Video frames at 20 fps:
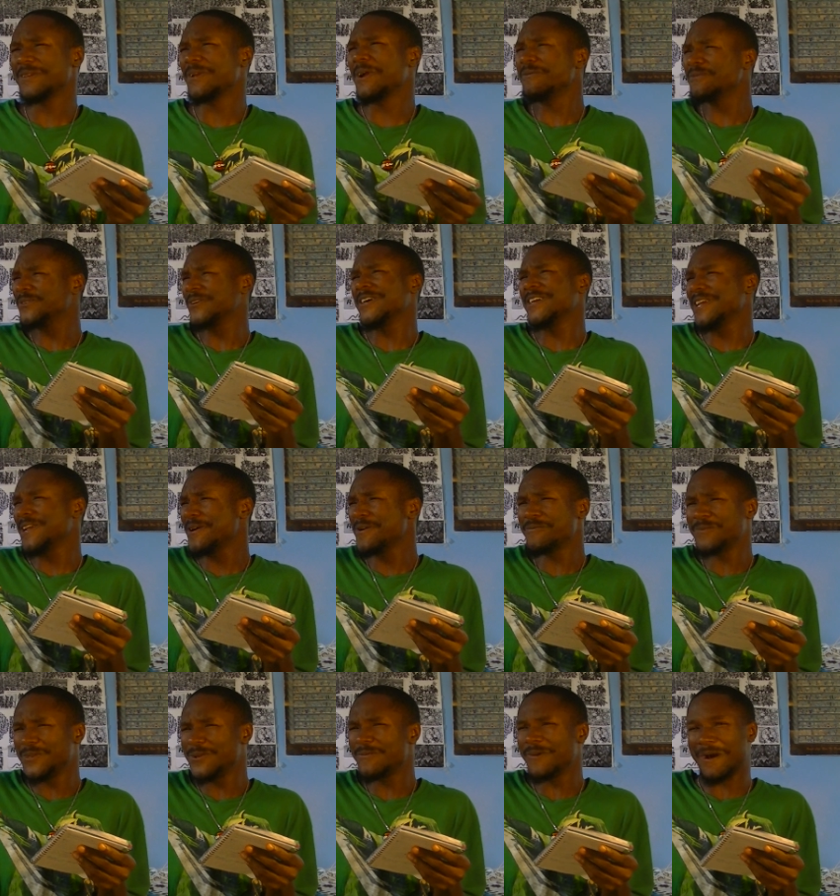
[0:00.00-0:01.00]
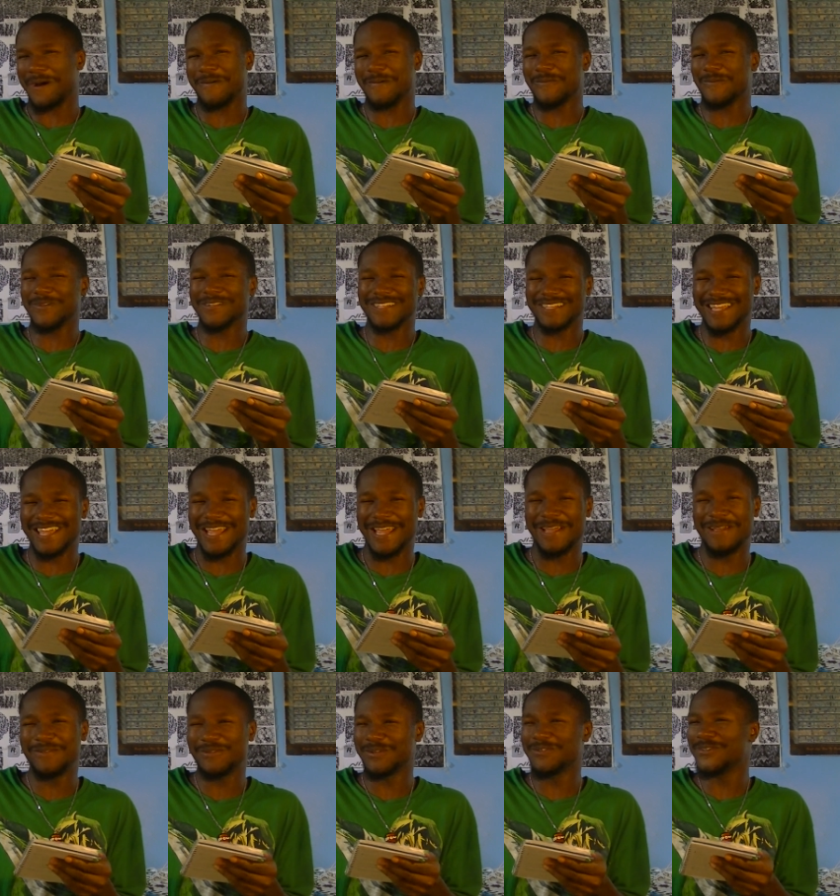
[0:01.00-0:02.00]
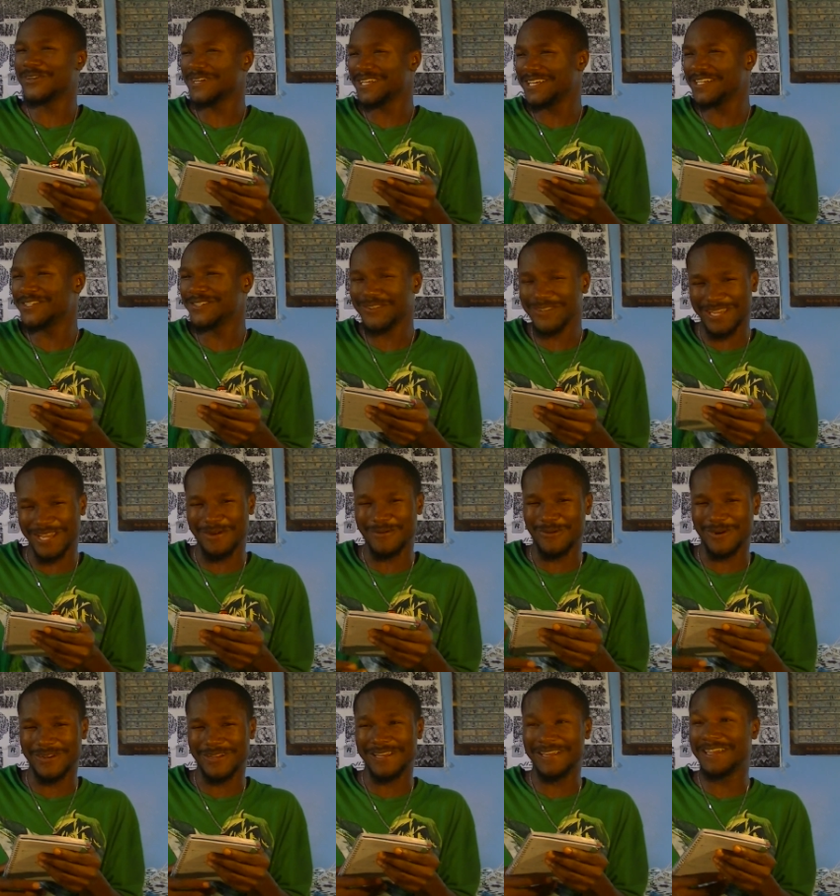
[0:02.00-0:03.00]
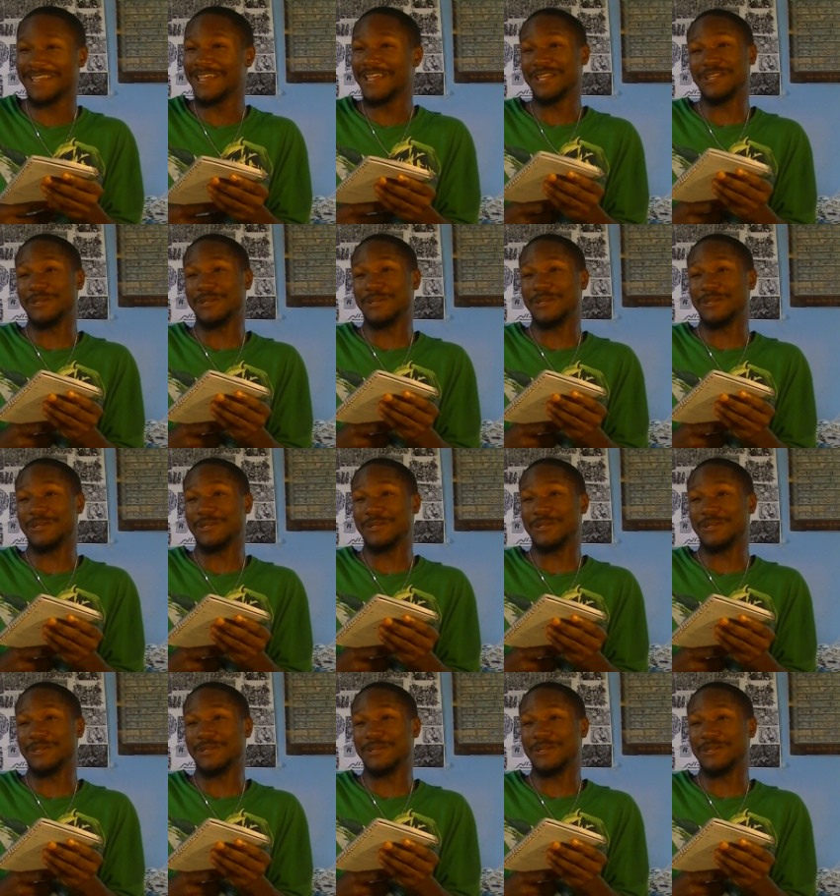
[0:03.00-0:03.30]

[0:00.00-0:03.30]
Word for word: I'm trying to help you out with the game. You're trying to get your game working.